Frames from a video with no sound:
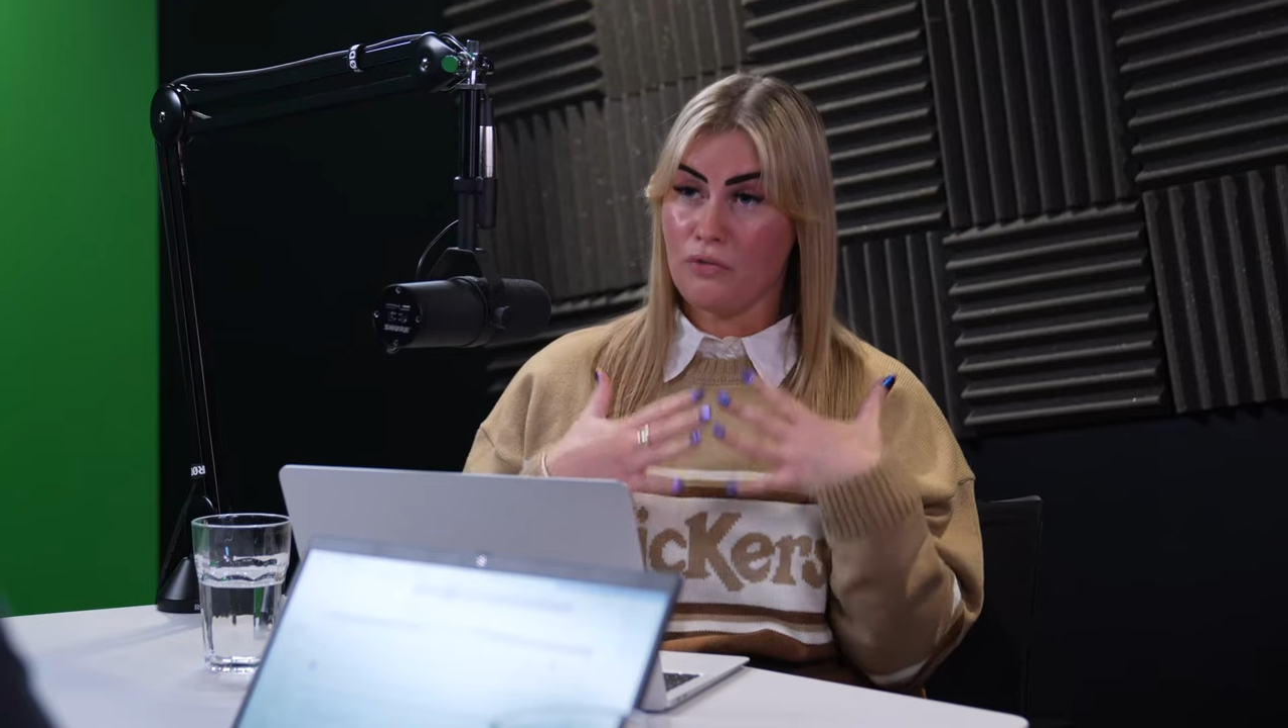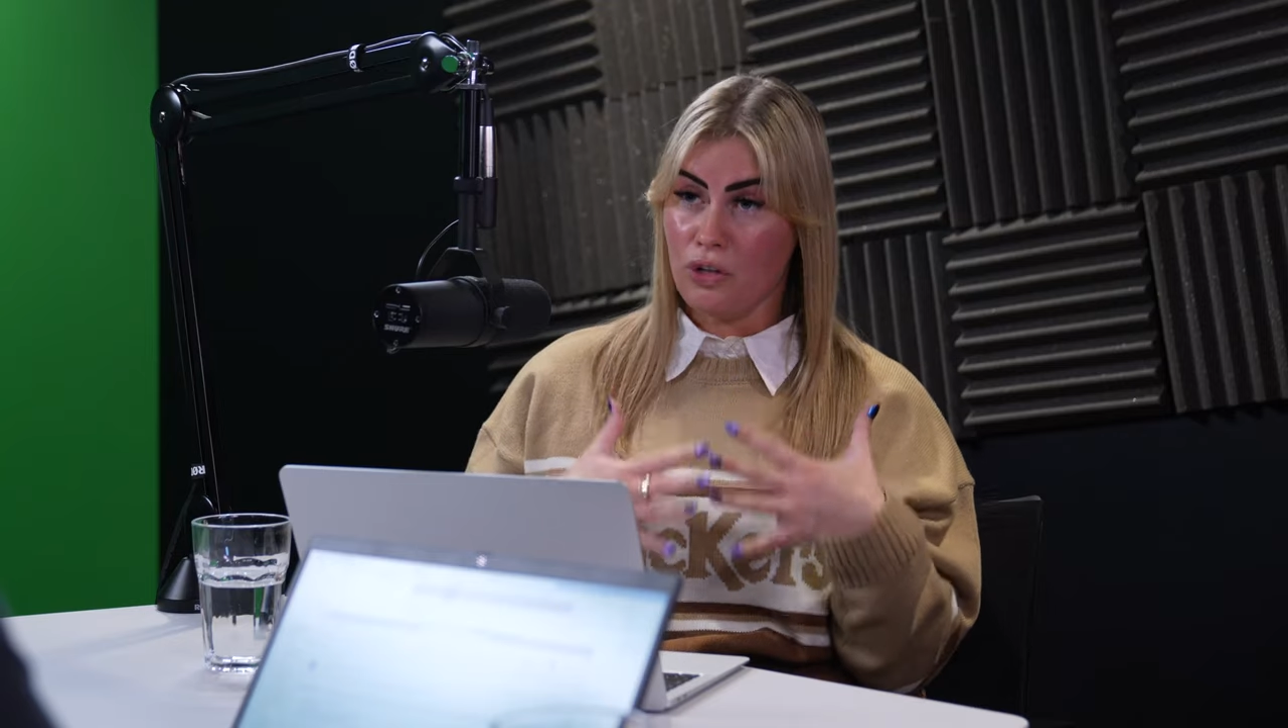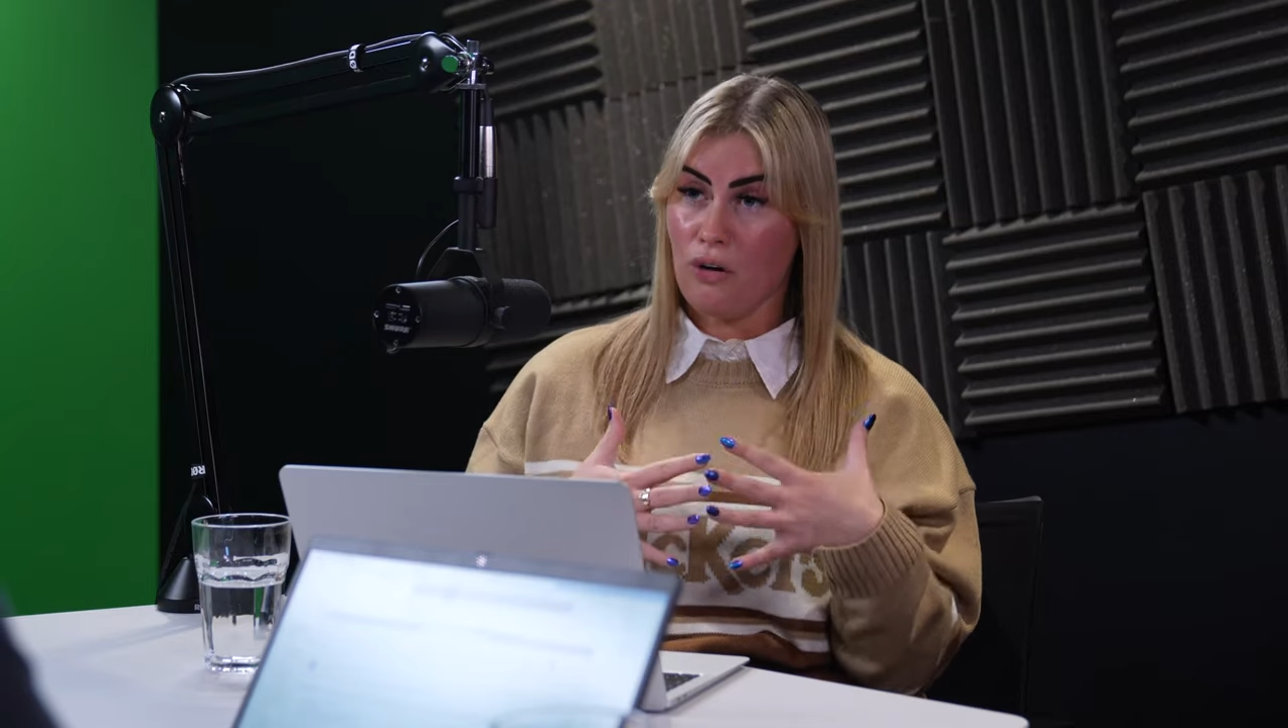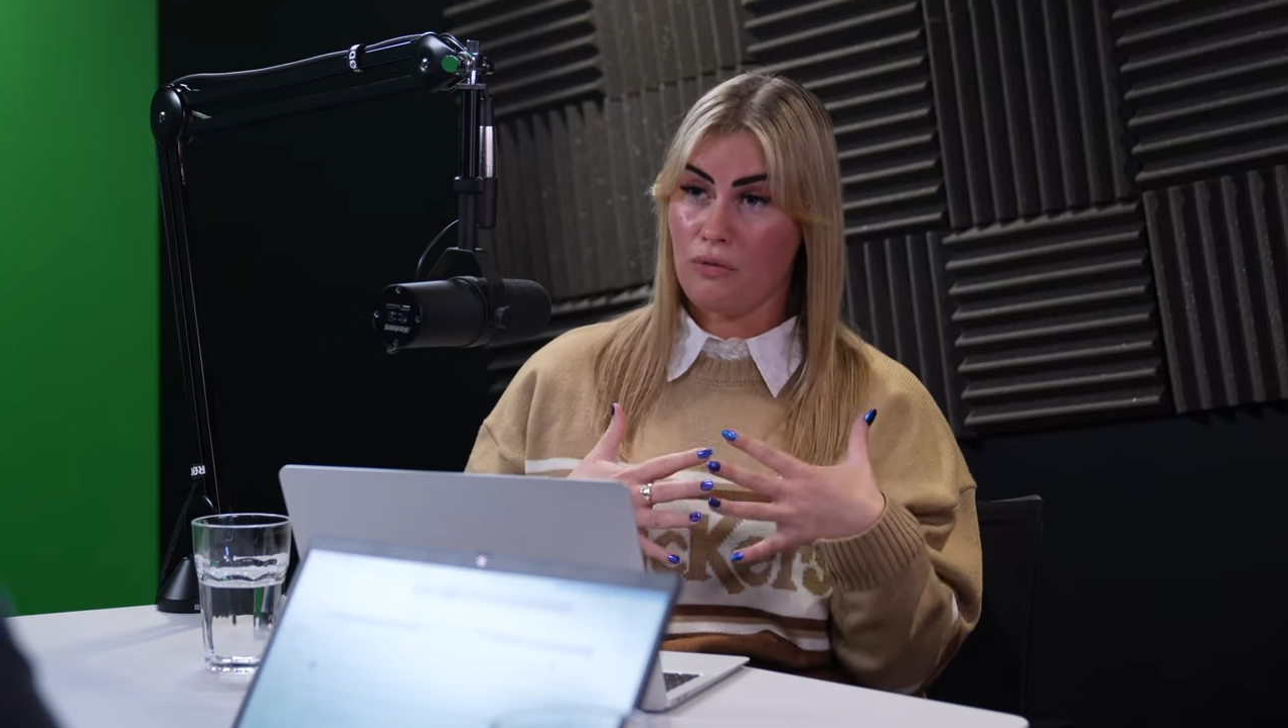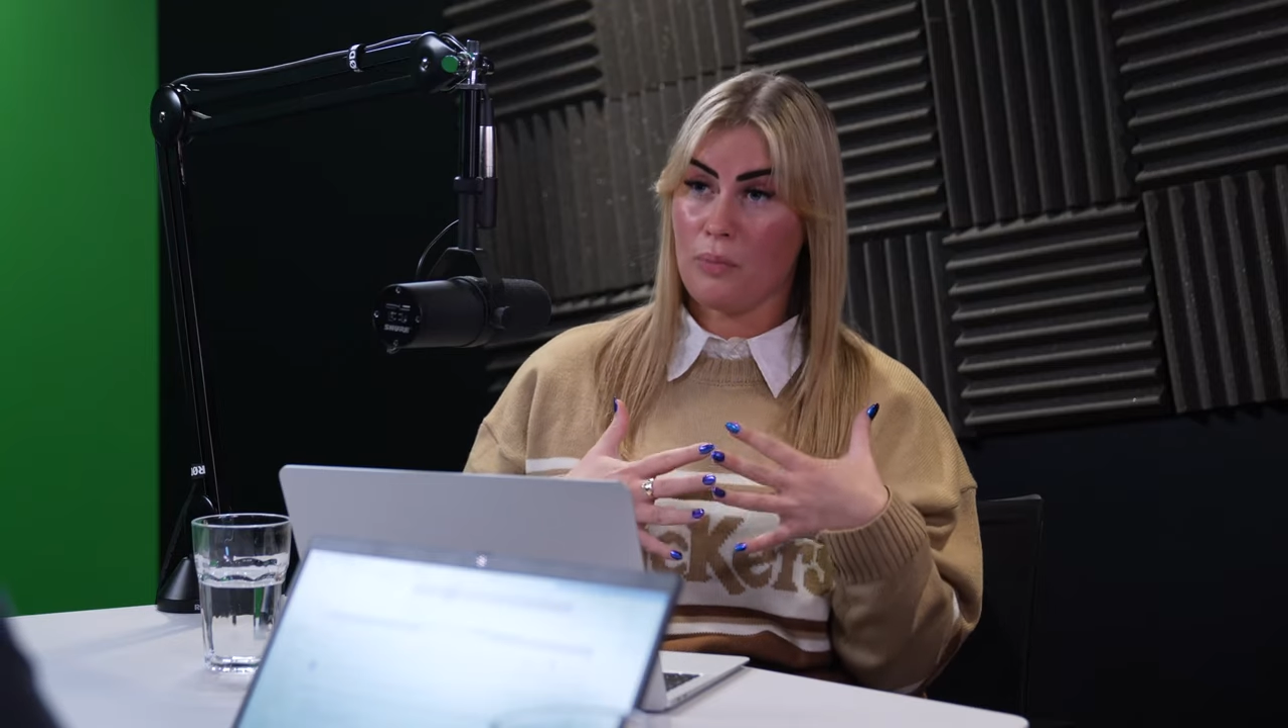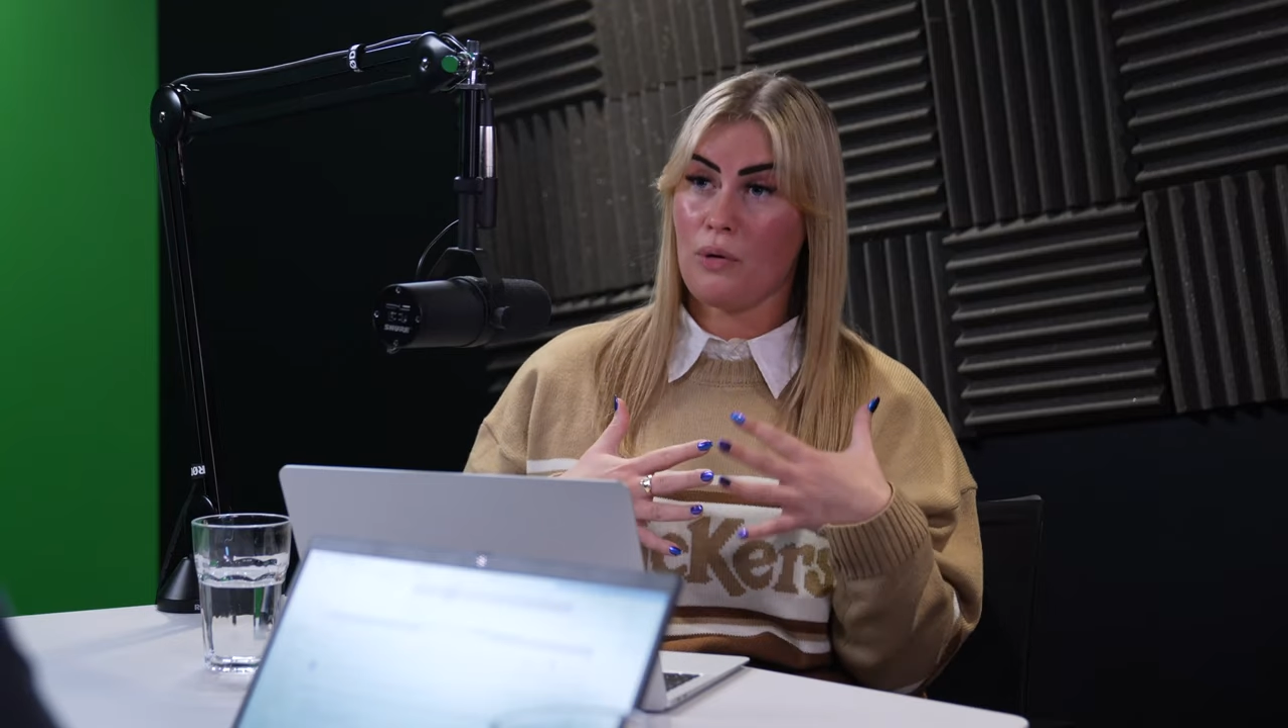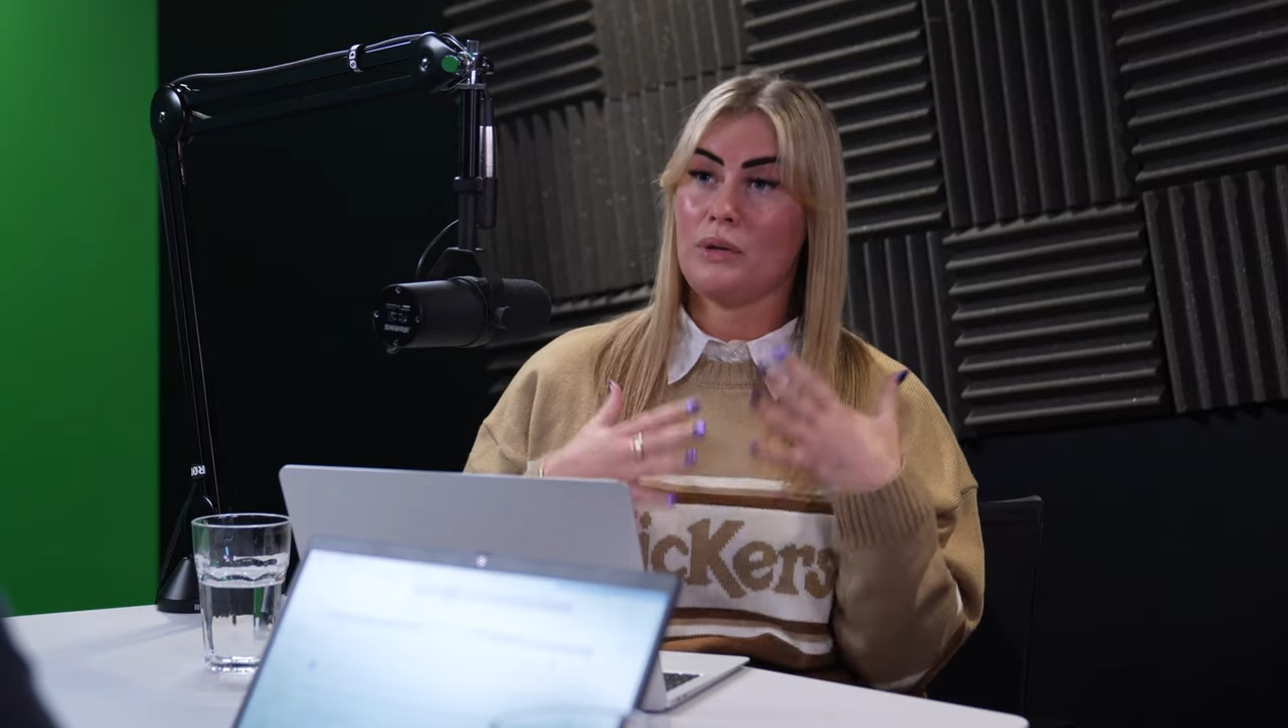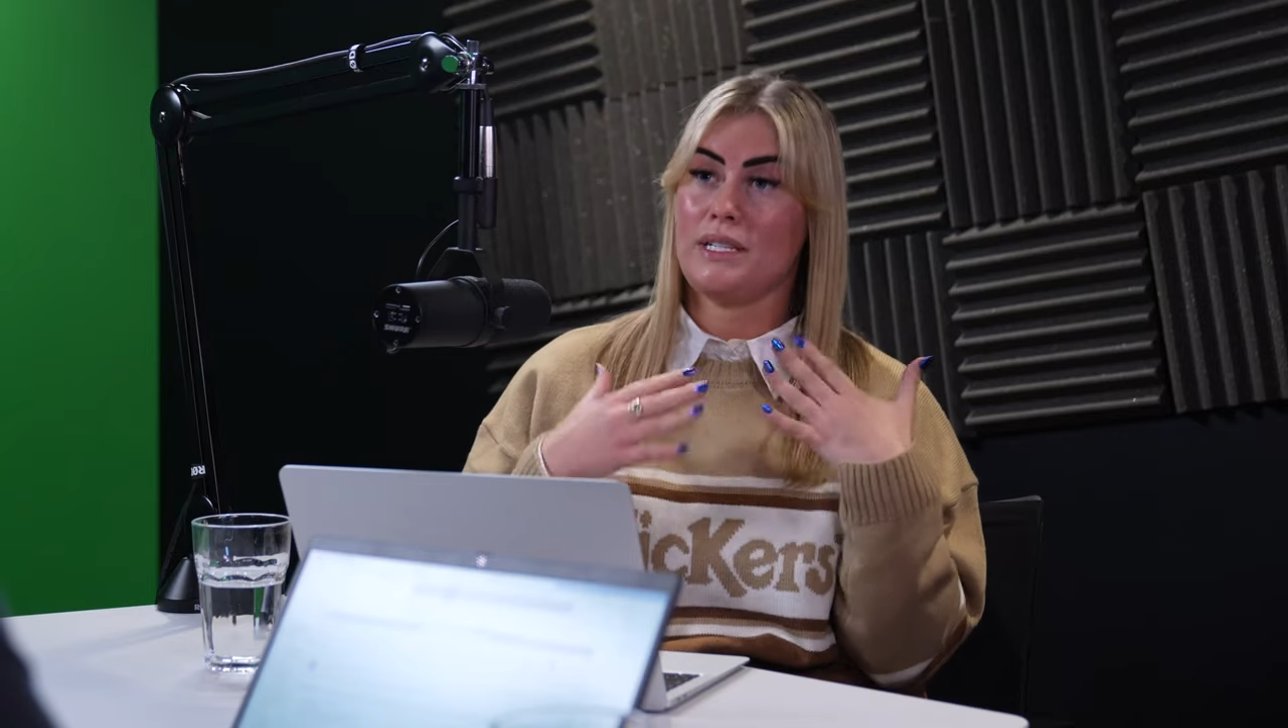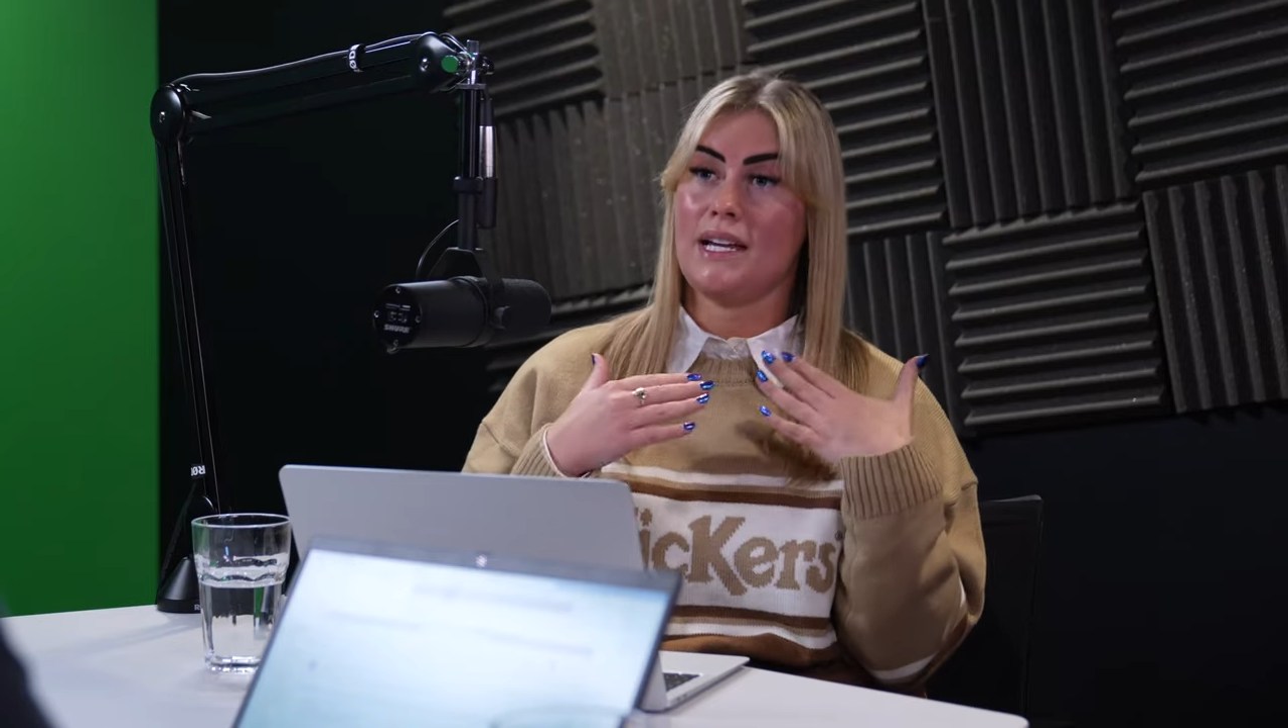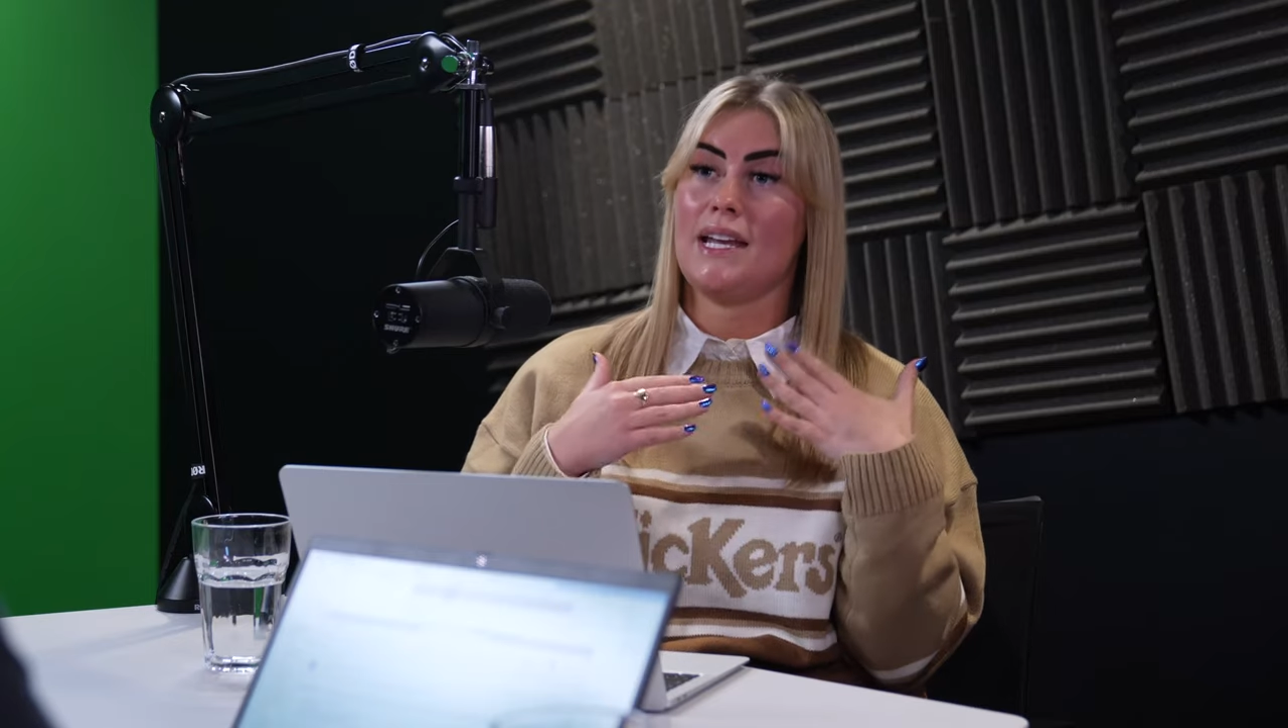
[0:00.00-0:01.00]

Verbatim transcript: not reporting